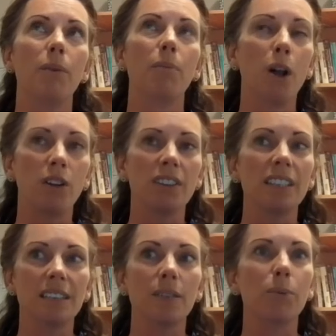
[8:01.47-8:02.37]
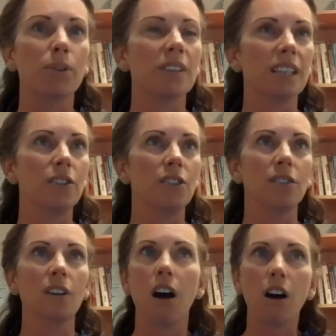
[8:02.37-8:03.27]
policies and
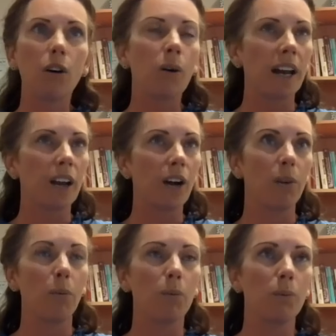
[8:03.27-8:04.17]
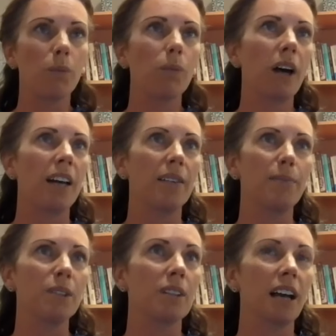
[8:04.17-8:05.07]
procedures that aren't quite going
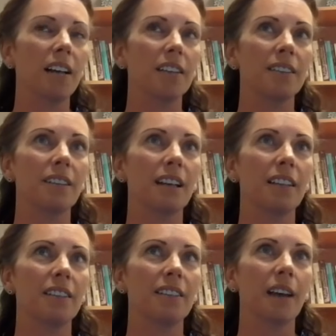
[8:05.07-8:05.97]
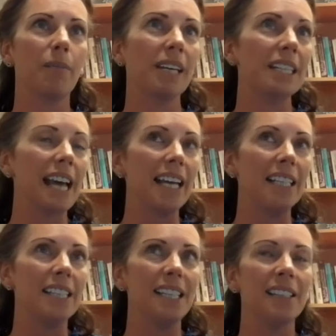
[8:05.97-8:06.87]
as
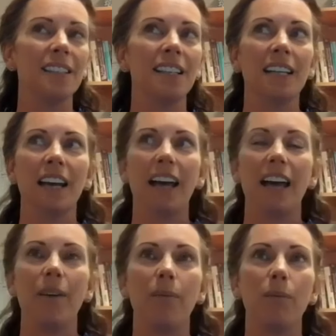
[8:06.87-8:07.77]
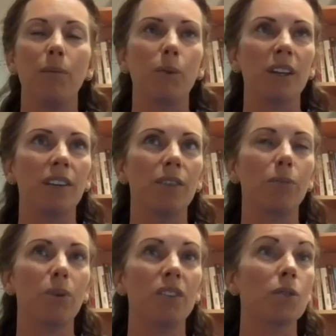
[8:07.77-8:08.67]
intended
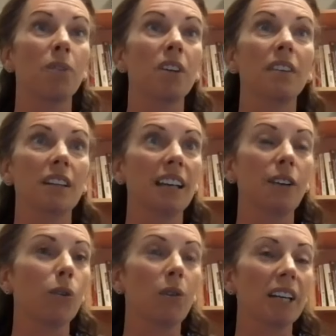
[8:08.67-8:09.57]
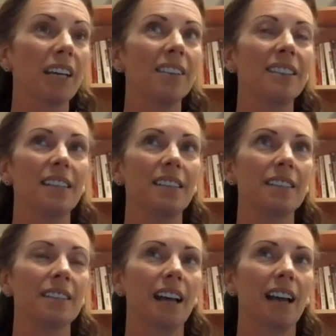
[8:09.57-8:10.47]
with something that it already
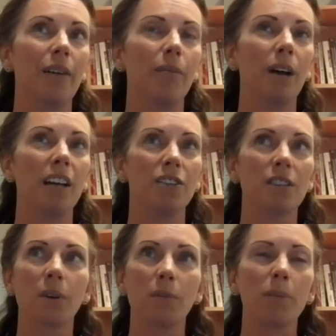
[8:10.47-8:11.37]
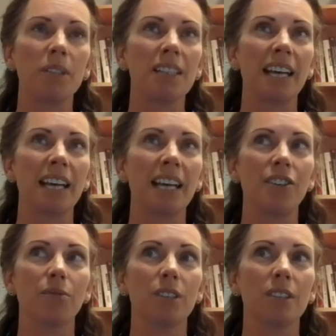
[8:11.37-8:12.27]
exists, and so
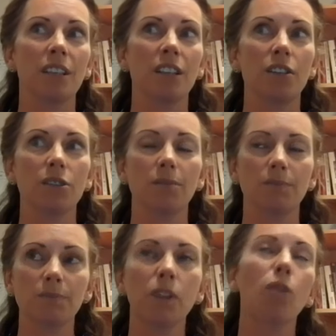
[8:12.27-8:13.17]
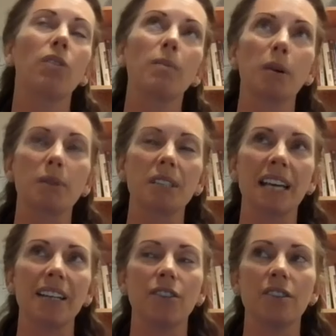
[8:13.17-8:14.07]
implementation research or
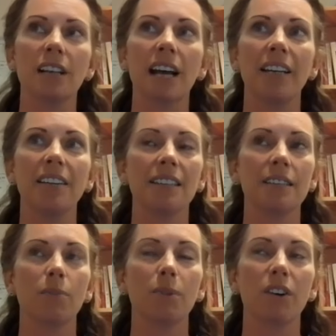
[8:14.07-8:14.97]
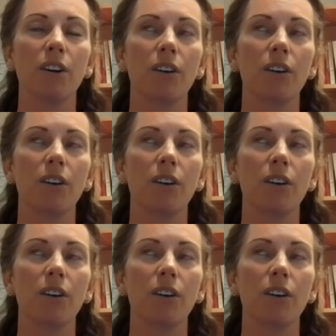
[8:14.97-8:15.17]
implementation science is often